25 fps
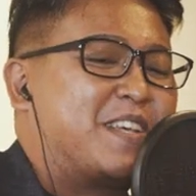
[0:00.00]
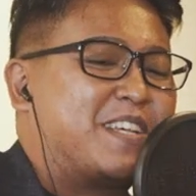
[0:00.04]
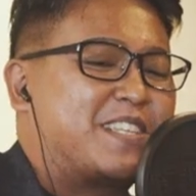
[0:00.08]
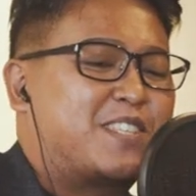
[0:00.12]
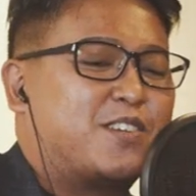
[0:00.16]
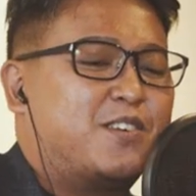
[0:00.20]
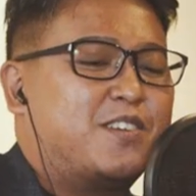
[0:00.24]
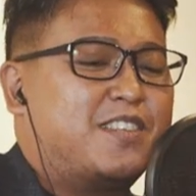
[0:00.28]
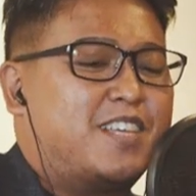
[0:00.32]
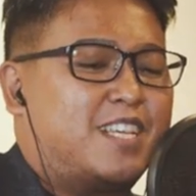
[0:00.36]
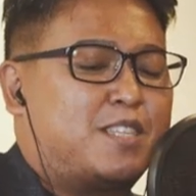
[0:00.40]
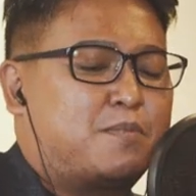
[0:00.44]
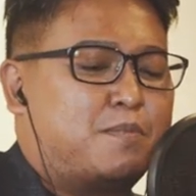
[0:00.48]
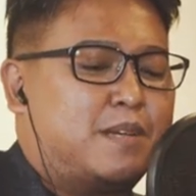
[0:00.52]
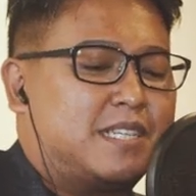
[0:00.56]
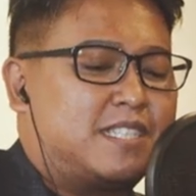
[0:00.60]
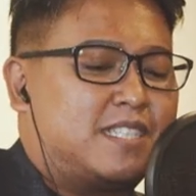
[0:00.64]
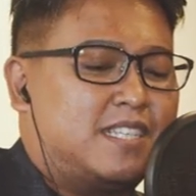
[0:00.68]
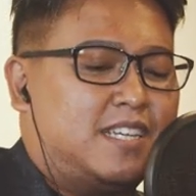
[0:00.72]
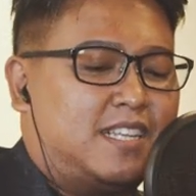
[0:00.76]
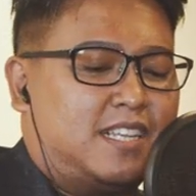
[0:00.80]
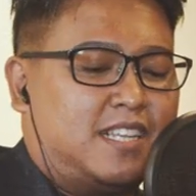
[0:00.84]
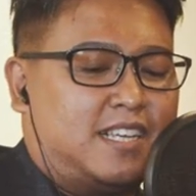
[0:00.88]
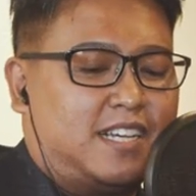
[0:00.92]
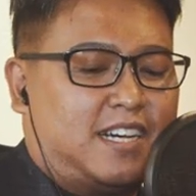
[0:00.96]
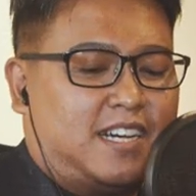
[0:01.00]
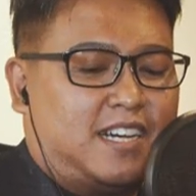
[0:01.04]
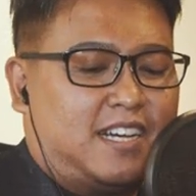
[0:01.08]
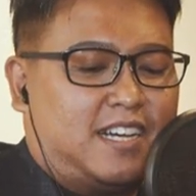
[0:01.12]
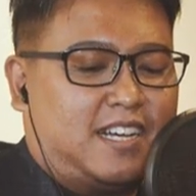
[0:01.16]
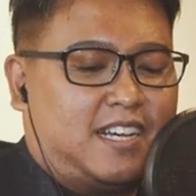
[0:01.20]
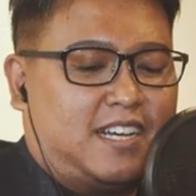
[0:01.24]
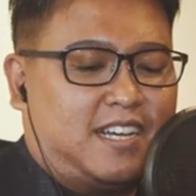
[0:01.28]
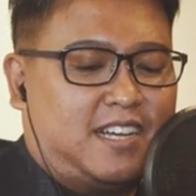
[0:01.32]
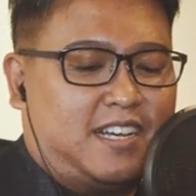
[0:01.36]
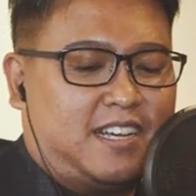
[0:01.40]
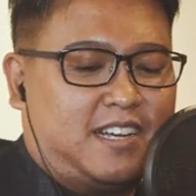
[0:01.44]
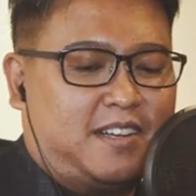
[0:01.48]
so this person,
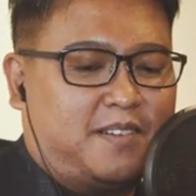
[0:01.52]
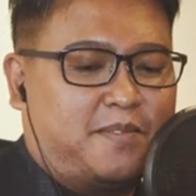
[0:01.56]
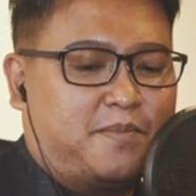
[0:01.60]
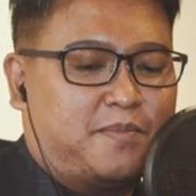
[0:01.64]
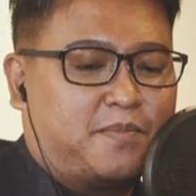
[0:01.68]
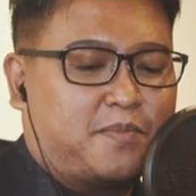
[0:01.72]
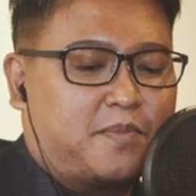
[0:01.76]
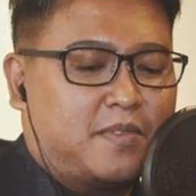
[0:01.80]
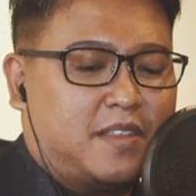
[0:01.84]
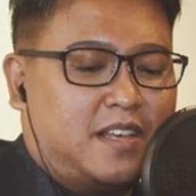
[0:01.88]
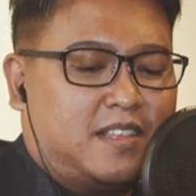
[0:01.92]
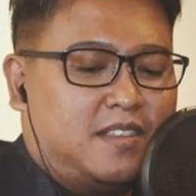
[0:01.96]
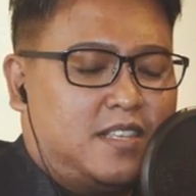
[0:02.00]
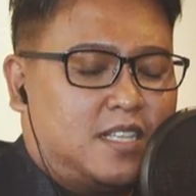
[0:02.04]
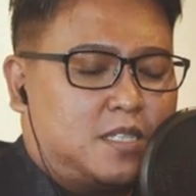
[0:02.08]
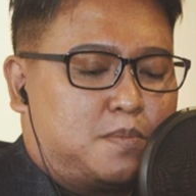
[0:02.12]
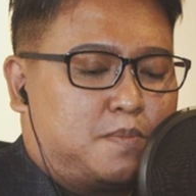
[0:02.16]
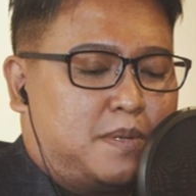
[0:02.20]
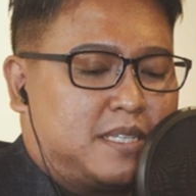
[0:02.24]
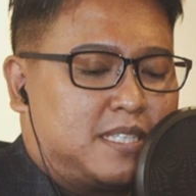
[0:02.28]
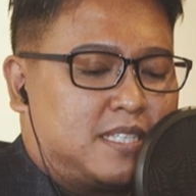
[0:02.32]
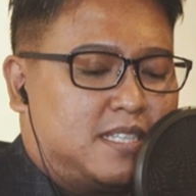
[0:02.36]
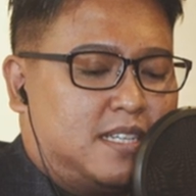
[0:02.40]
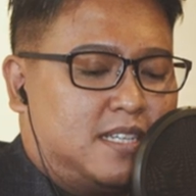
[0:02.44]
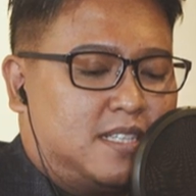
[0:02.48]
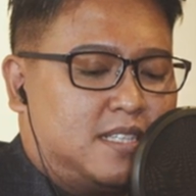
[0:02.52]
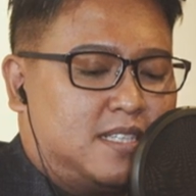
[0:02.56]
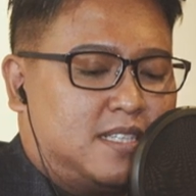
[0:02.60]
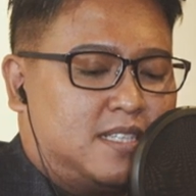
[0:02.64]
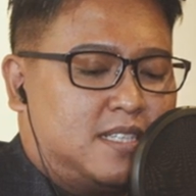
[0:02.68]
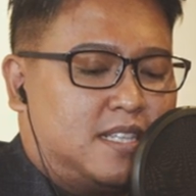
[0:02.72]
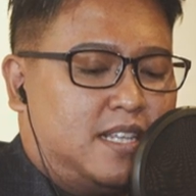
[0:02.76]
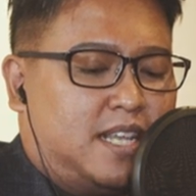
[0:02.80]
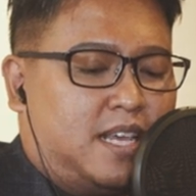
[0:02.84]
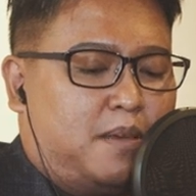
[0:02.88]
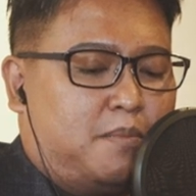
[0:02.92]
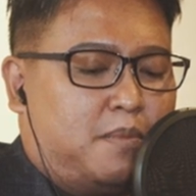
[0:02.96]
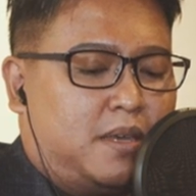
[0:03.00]
uh, this person's
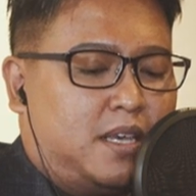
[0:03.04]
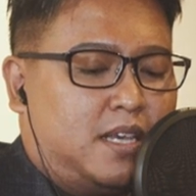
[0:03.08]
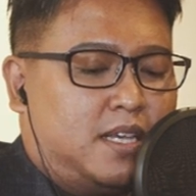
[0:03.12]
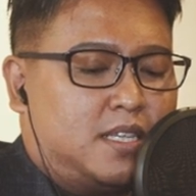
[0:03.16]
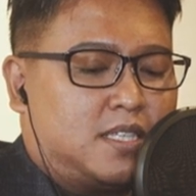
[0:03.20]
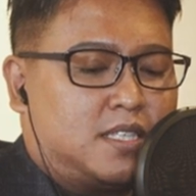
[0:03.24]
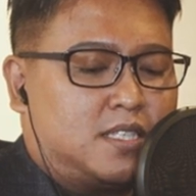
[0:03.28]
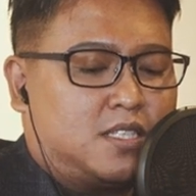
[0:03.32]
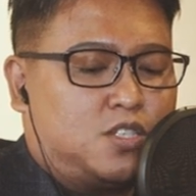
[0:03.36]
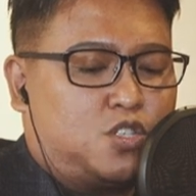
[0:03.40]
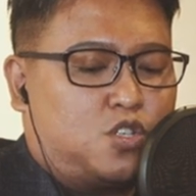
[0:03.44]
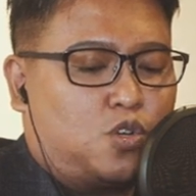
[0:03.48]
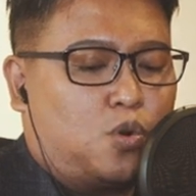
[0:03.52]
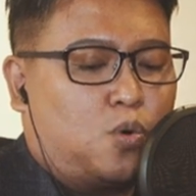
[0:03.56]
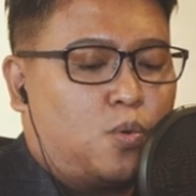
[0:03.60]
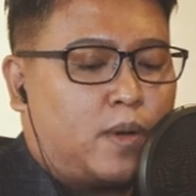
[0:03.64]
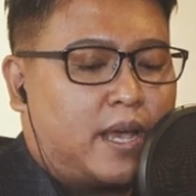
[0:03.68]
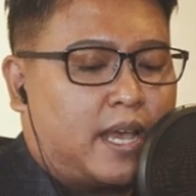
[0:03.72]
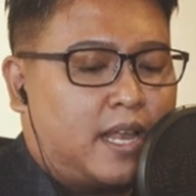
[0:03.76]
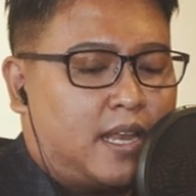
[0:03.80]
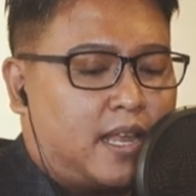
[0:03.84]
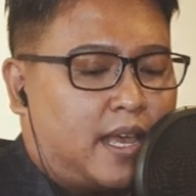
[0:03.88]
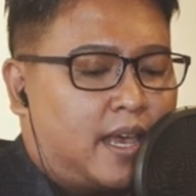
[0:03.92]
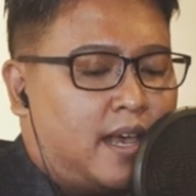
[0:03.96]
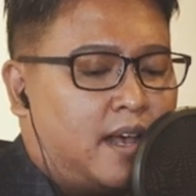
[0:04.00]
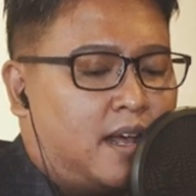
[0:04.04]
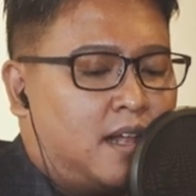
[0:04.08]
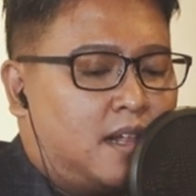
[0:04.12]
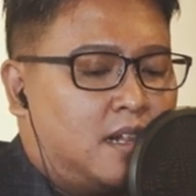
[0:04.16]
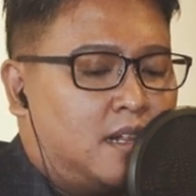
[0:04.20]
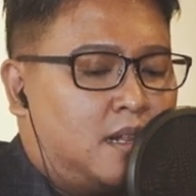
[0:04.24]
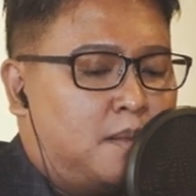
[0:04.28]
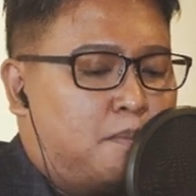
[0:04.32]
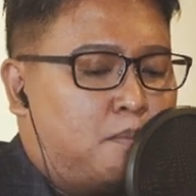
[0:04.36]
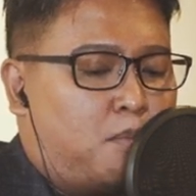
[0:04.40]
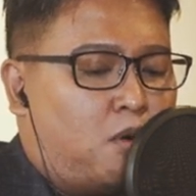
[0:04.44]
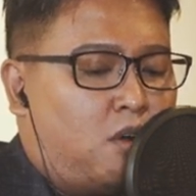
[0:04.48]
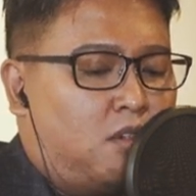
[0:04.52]
name is Joanne
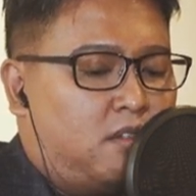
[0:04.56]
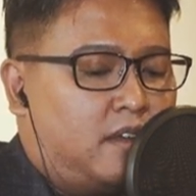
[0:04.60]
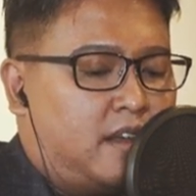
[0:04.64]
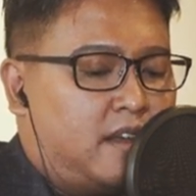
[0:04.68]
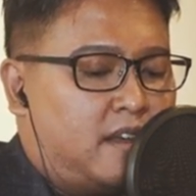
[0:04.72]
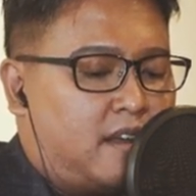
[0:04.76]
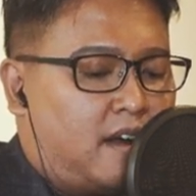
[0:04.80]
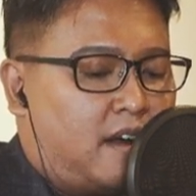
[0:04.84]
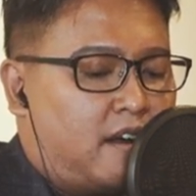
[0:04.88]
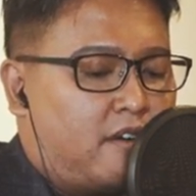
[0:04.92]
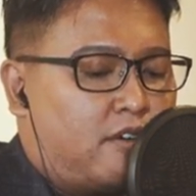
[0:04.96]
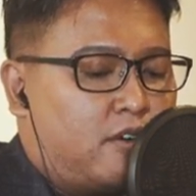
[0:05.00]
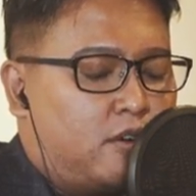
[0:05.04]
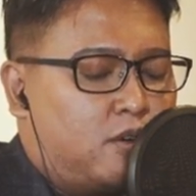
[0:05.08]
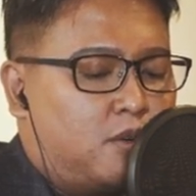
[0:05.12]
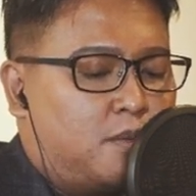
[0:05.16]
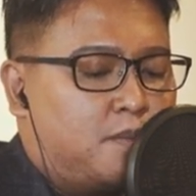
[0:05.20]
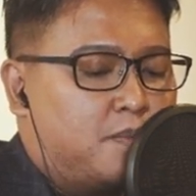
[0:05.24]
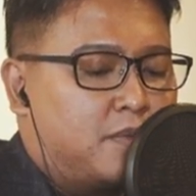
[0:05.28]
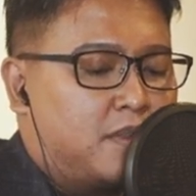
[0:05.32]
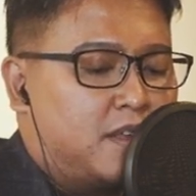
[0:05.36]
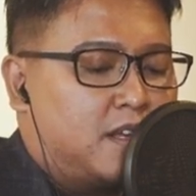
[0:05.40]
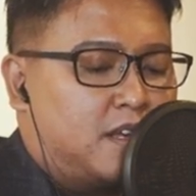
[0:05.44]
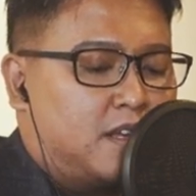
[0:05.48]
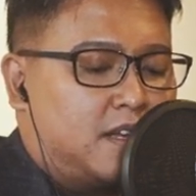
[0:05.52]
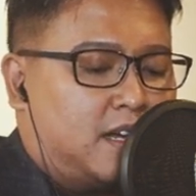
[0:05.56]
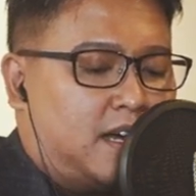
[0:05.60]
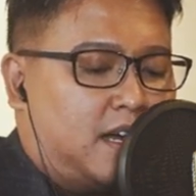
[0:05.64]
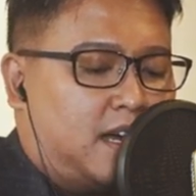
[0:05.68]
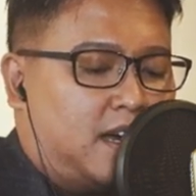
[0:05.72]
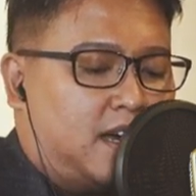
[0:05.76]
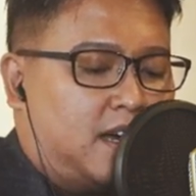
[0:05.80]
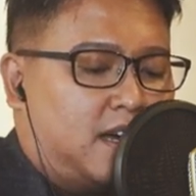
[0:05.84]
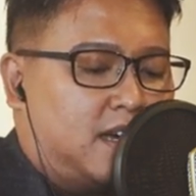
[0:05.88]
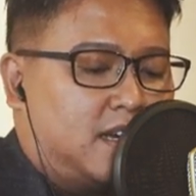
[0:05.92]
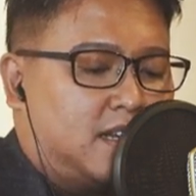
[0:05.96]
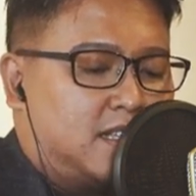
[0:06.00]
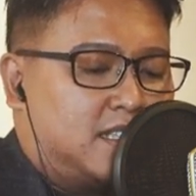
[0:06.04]
L. Molinaro.
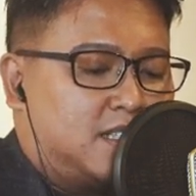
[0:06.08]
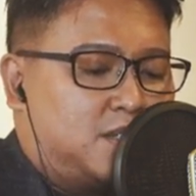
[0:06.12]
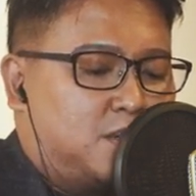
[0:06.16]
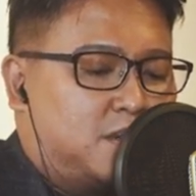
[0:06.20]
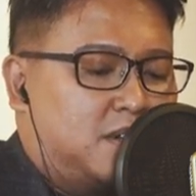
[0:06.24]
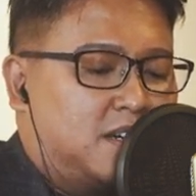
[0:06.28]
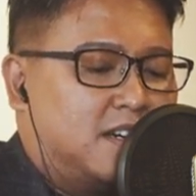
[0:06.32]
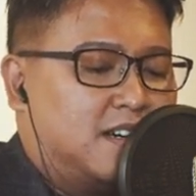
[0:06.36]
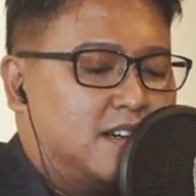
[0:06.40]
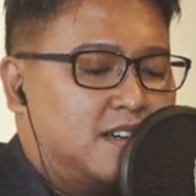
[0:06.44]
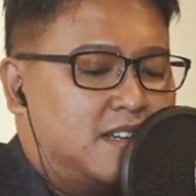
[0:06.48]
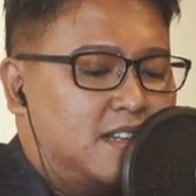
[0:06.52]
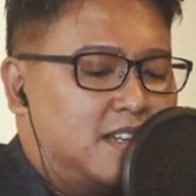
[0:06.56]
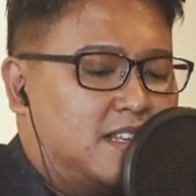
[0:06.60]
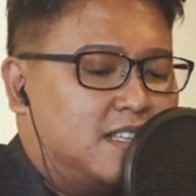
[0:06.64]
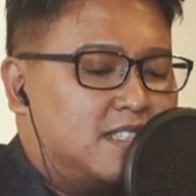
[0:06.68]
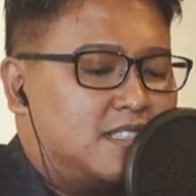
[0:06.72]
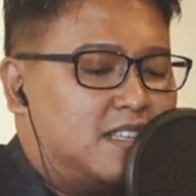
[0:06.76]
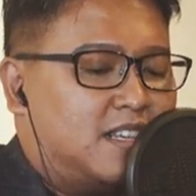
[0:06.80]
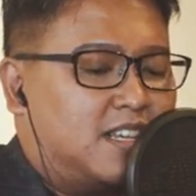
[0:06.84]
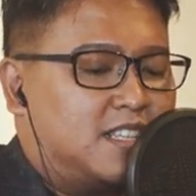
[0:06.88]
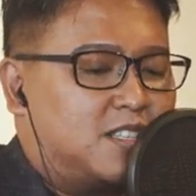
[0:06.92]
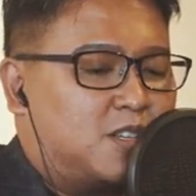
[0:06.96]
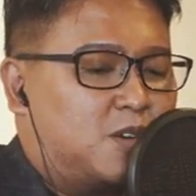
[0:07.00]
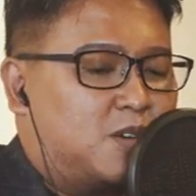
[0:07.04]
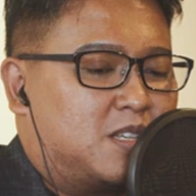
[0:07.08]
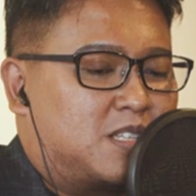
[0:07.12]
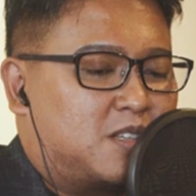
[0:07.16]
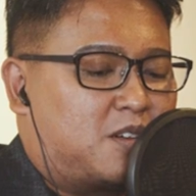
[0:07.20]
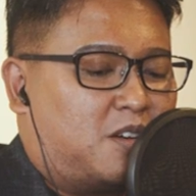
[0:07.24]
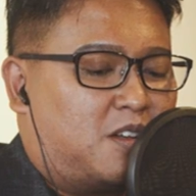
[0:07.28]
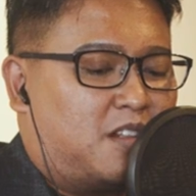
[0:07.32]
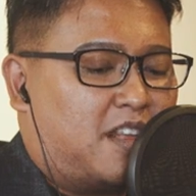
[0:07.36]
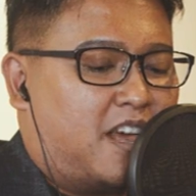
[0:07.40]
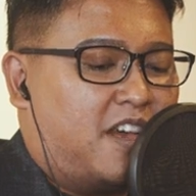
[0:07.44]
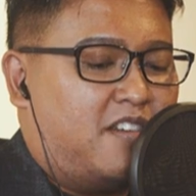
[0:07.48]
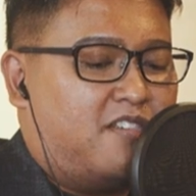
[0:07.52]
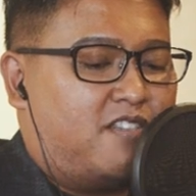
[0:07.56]
Uh, so her, this thing is always
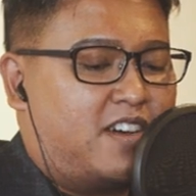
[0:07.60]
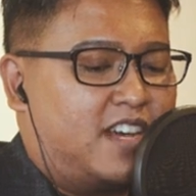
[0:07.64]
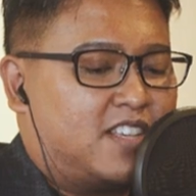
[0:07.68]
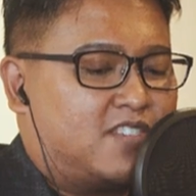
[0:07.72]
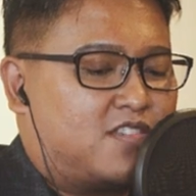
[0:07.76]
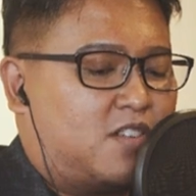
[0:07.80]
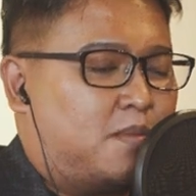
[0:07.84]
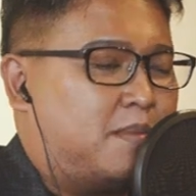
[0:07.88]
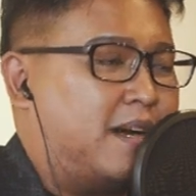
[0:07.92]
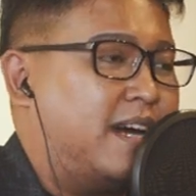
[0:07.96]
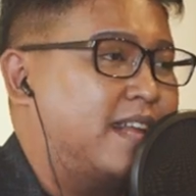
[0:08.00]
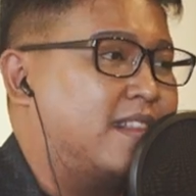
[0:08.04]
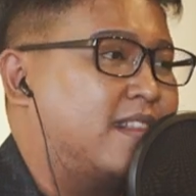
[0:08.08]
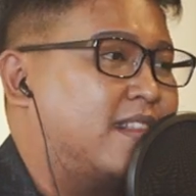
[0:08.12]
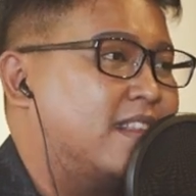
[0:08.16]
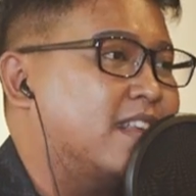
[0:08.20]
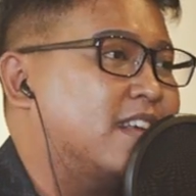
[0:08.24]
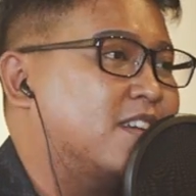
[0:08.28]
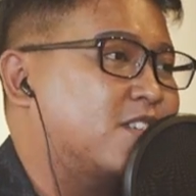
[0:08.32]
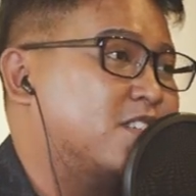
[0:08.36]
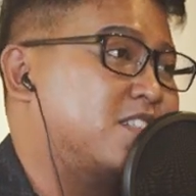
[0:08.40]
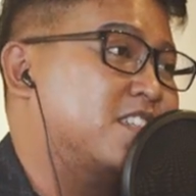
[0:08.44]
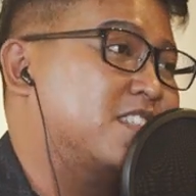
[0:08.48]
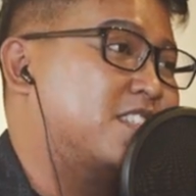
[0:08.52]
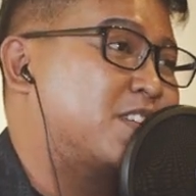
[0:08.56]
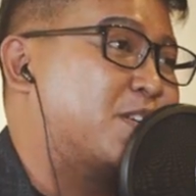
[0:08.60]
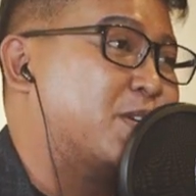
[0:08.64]
called Advice from Auntie because she's